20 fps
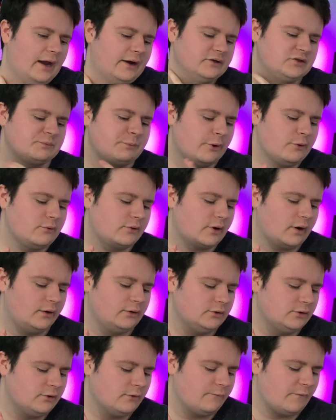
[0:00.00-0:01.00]
And I spoke
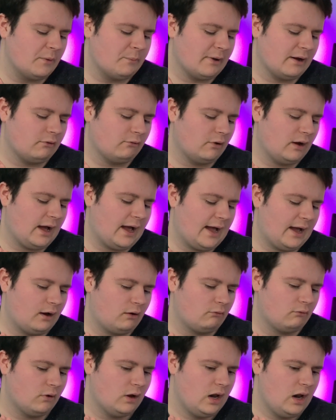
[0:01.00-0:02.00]
kind of about
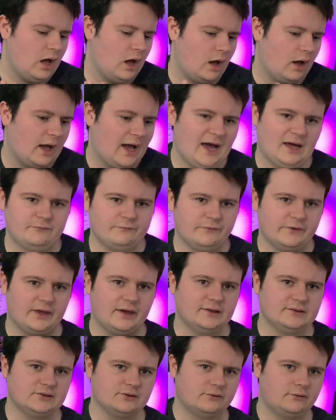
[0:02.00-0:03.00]
how
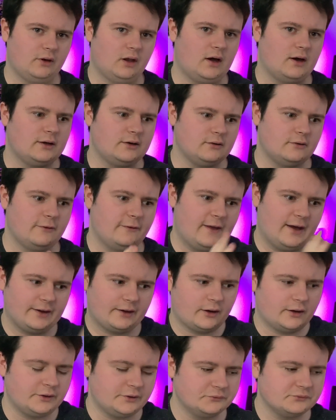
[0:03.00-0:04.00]
advocating online, that
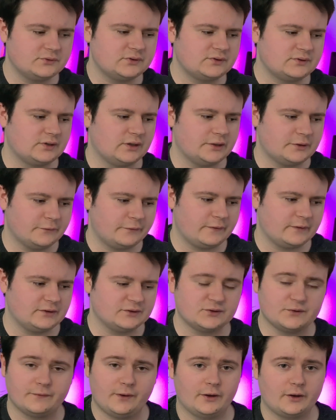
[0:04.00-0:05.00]
kind of side of
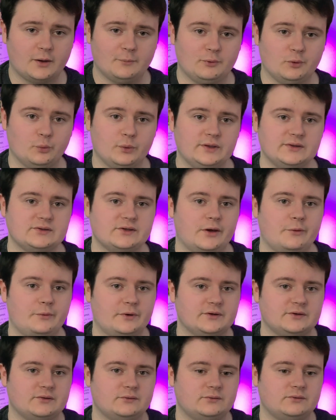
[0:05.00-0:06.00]
things, a couple of weeks ago
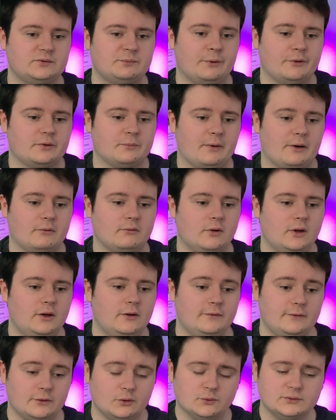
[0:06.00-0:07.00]
when I spoke about
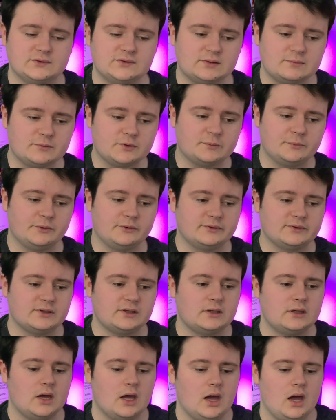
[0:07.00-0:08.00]
the autism
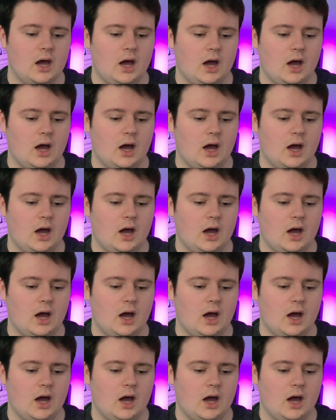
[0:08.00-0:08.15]
community.